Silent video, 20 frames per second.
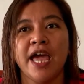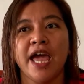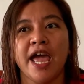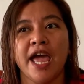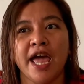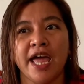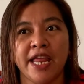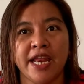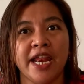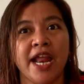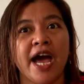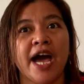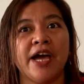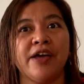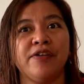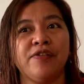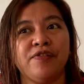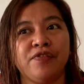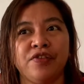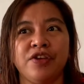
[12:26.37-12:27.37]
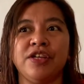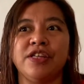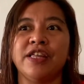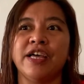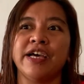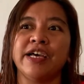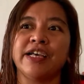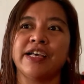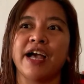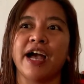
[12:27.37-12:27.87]
and I feel
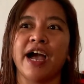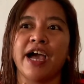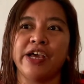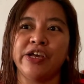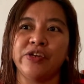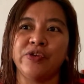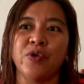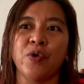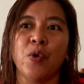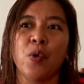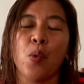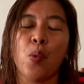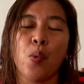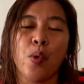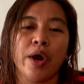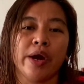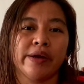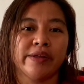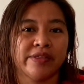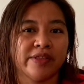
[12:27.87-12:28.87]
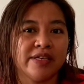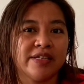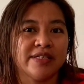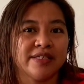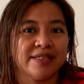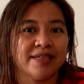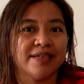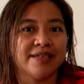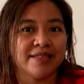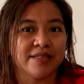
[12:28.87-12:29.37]
like I know where
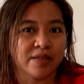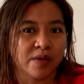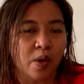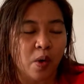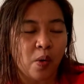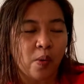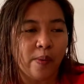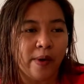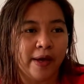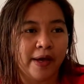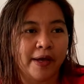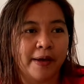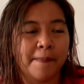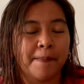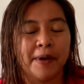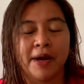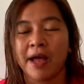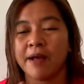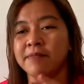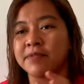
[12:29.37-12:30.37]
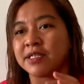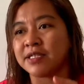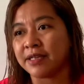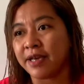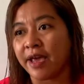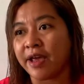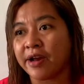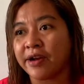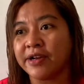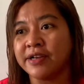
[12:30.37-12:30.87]
this is going. But I'm
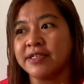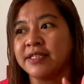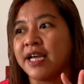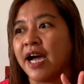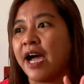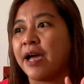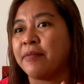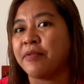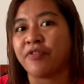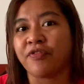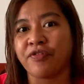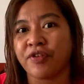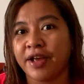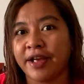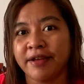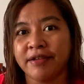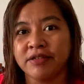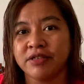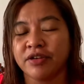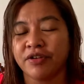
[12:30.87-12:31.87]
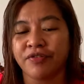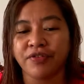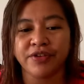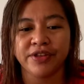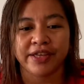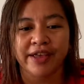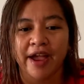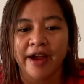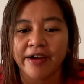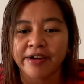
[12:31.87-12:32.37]
scared, I'm afraid for
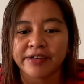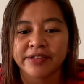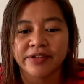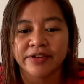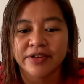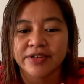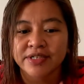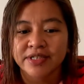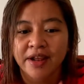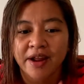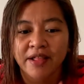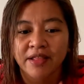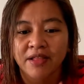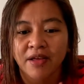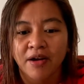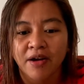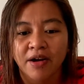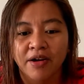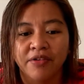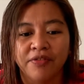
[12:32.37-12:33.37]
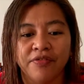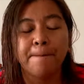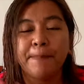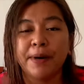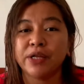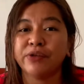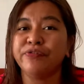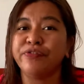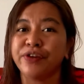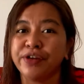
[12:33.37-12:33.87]
the characters that I love.
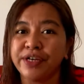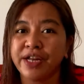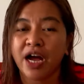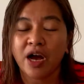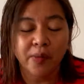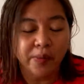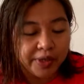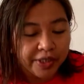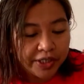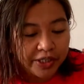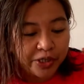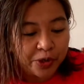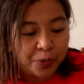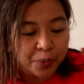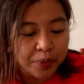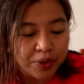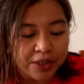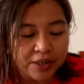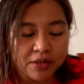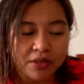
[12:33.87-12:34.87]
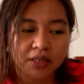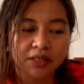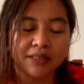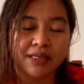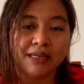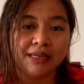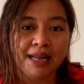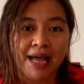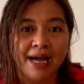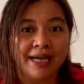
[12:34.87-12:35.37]
But for now, we're gonna read
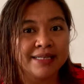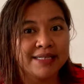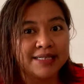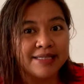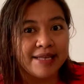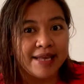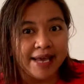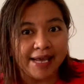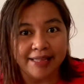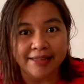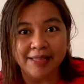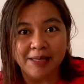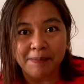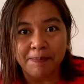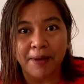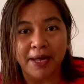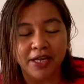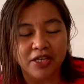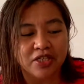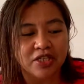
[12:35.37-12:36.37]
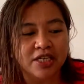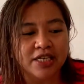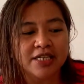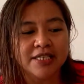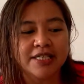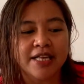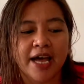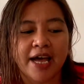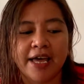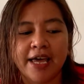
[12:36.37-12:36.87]
the last 80
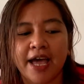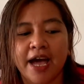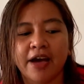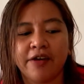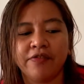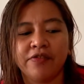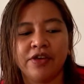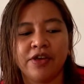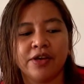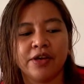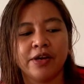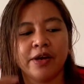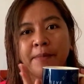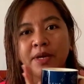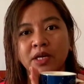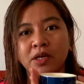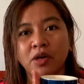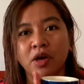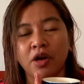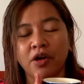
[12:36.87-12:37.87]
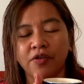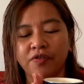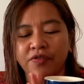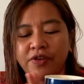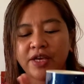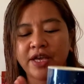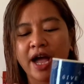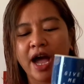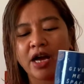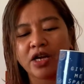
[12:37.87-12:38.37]
pages. I have here my
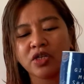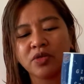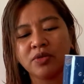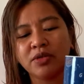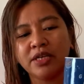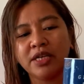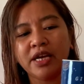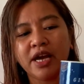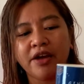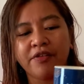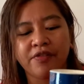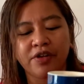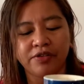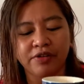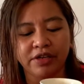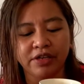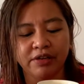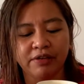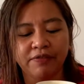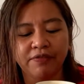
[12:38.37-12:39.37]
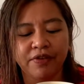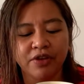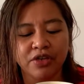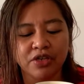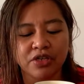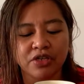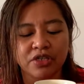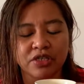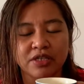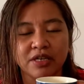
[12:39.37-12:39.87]
coffee. Actually, I've already
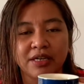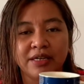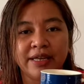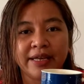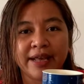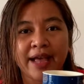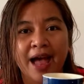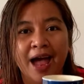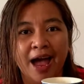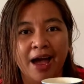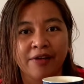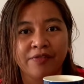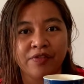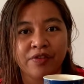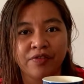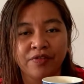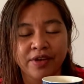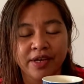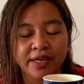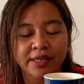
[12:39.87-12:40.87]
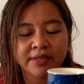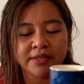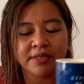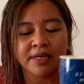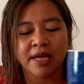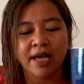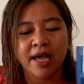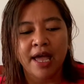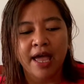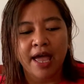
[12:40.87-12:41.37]
finished like half of it.
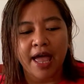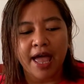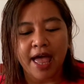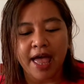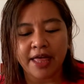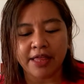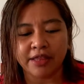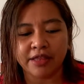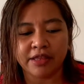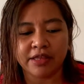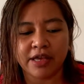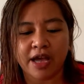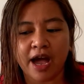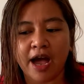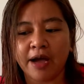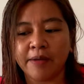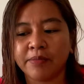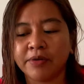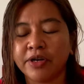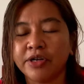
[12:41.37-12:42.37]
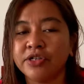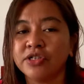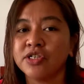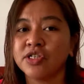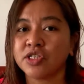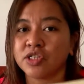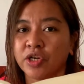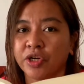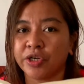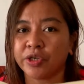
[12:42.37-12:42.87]
And I'm gonna
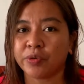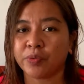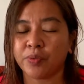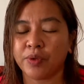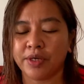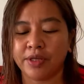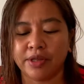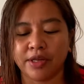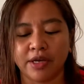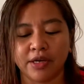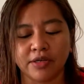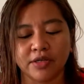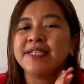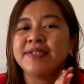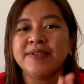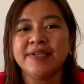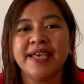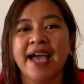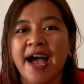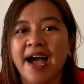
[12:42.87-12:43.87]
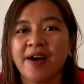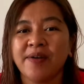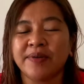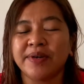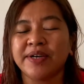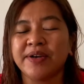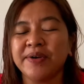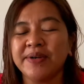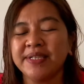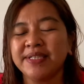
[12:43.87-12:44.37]
start reading. So yeah,
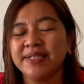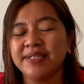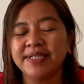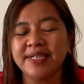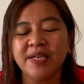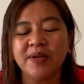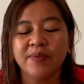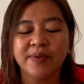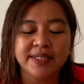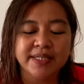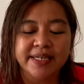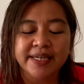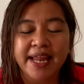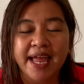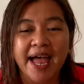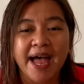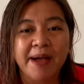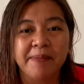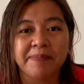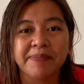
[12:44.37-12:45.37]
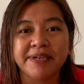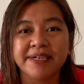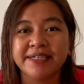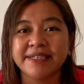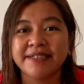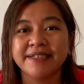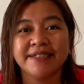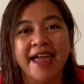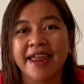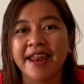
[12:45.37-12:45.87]
we're going to see what's gonna
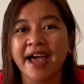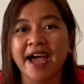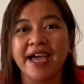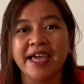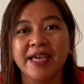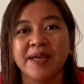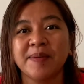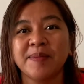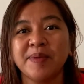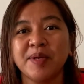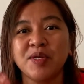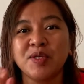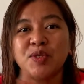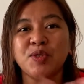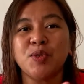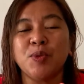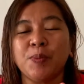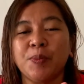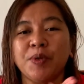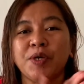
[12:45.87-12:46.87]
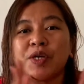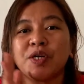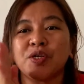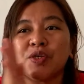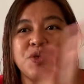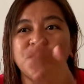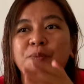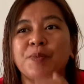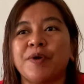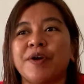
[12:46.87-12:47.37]
happen. And I am super
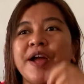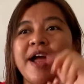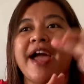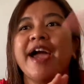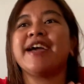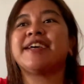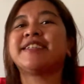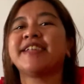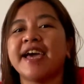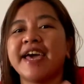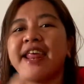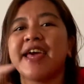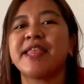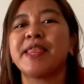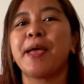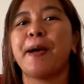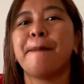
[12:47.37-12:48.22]
duper excited.